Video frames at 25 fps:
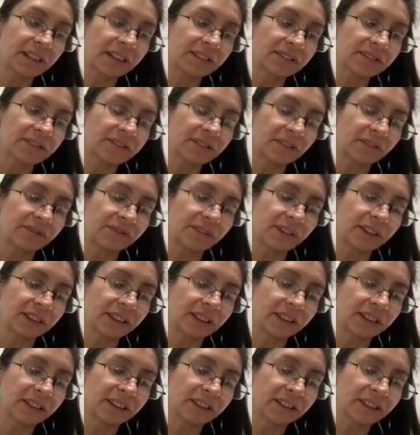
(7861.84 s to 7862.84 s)
understand yourself
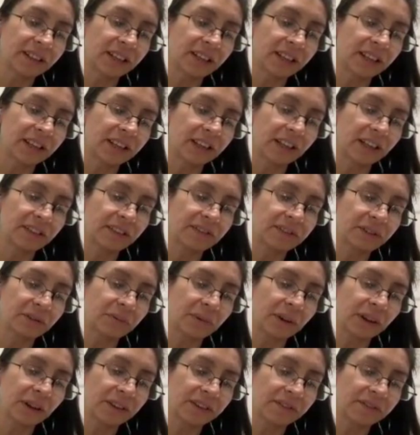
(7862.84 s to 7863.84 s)
fully, it
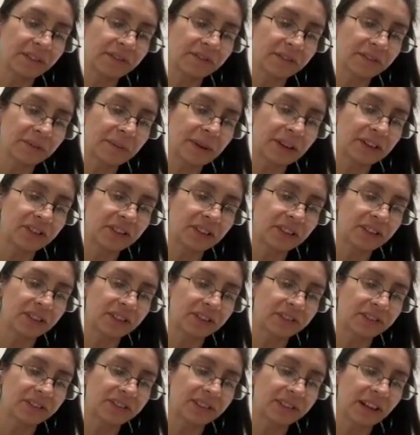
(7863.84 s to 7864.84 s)
gives you wealth of
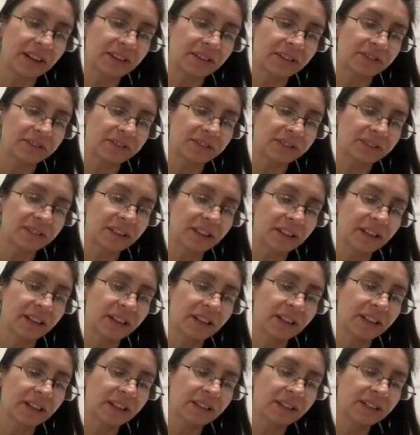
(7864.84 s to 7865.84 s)
information to understand others.
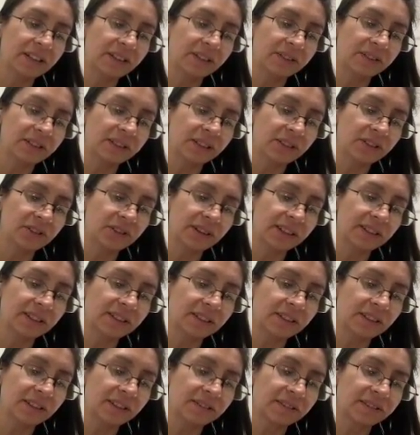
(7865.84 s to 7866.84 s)
Do you see
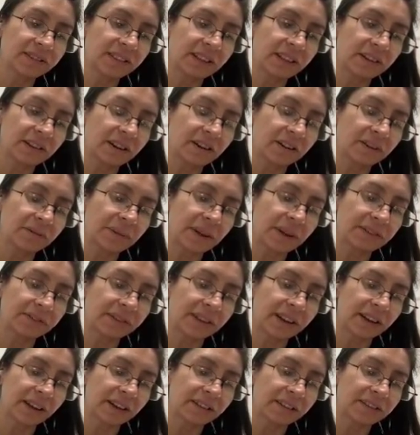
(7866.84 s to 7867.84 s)
traits in others that are
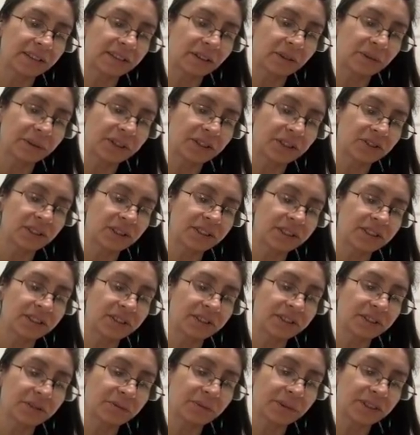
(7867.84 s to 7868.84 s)
red flags? Always
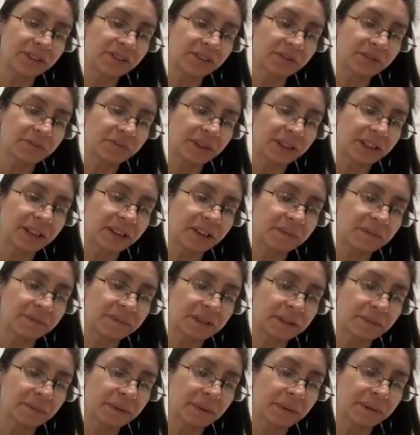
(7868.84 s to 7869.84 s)
trust your intuition when it
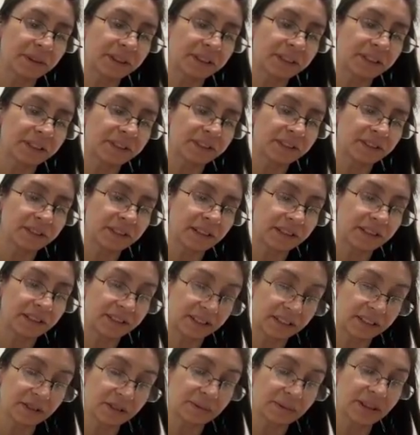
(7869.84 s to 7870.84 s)
comes to people and
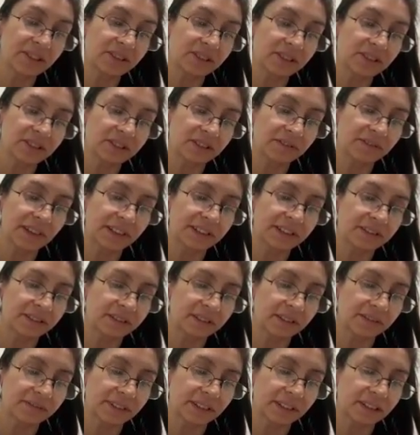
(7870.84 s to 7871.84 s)
situations you
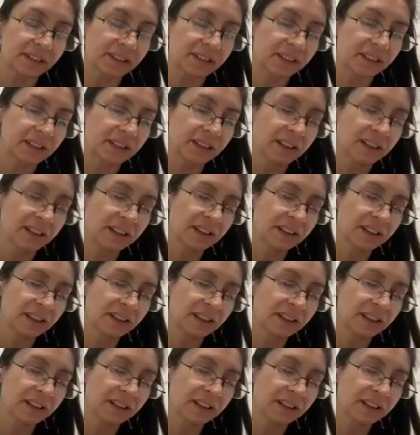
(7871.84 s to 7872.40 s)
find yourself in.